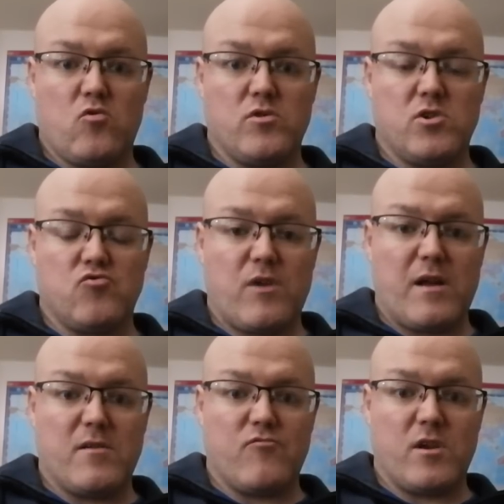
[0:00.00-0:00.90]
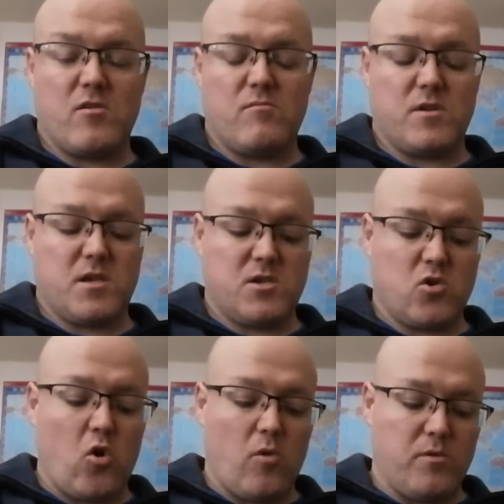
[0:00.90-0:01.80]
and just ran right up to these
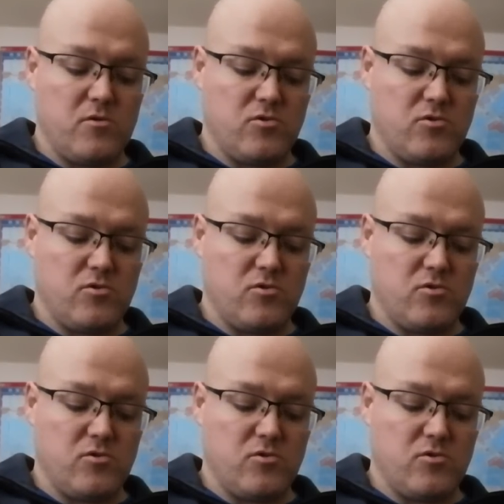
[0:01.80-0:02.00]
coppers,